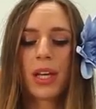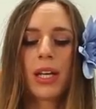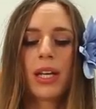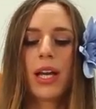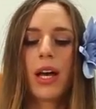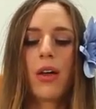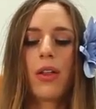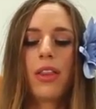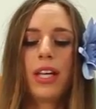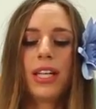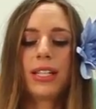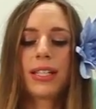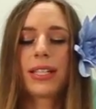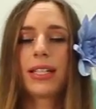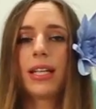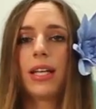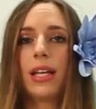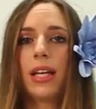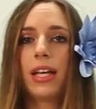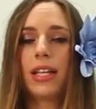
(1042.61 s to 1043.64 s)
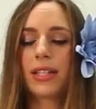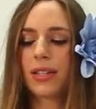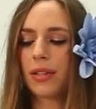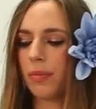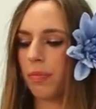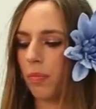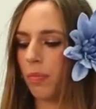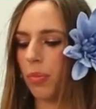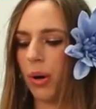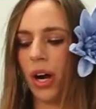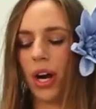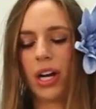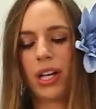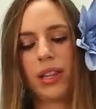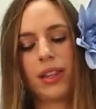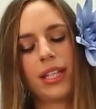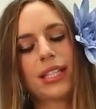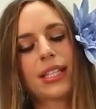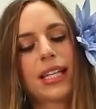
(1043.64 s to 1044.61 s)
Now this is the
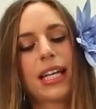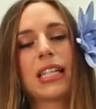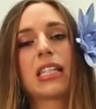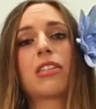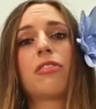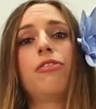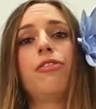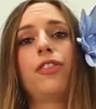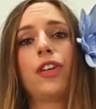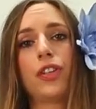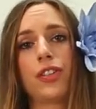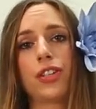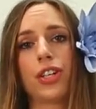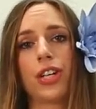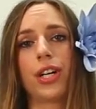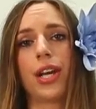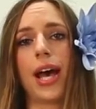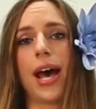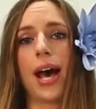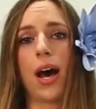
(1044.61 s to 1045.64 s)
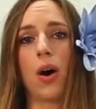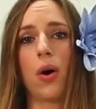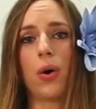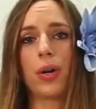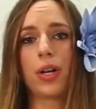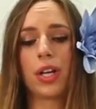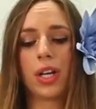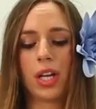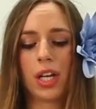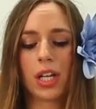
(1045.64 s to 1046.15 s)
part, this gets filtered out.